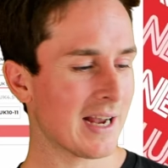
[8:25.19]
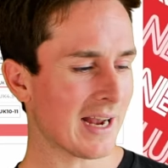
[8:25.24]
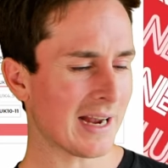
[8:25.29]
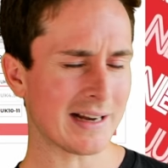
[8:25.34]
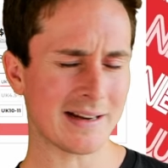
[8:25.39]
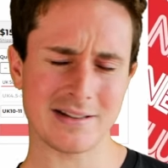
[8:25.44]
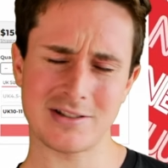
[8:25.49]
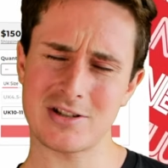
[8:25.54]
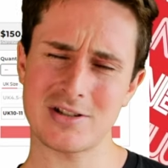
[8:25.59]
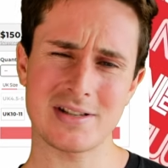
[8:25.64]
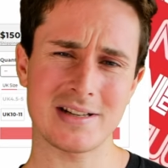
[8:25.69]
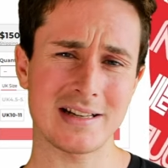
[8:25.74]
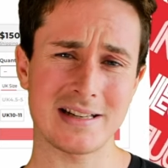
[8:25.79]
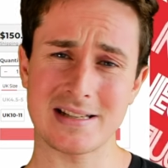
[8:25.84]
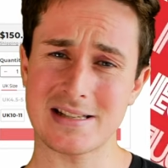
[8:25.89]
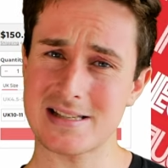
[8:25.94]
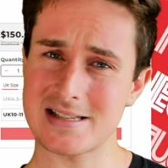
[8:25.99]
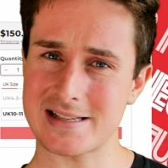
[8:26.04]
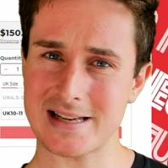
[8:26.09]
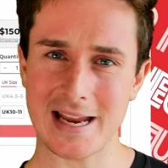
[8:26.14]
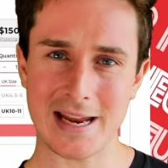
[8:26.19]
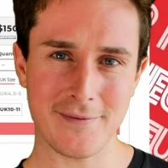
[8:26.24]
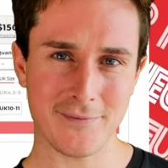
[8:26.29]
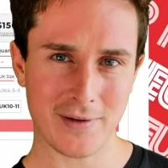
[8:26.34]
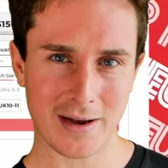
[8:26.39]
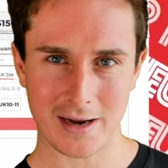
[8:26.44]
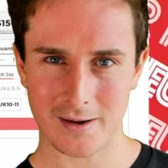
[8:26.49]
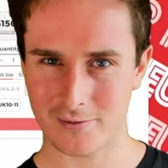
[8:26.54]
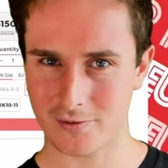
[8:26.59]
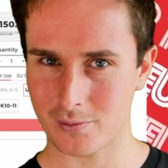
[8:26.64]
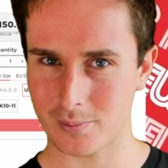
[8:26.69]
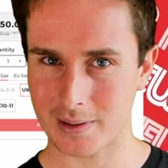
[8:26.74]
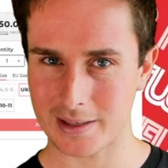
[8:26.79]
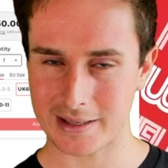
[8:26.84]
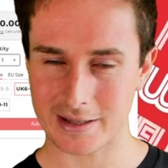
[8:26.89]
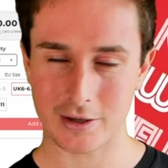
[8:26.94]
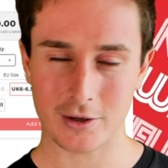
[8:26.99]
and just an insane value for money.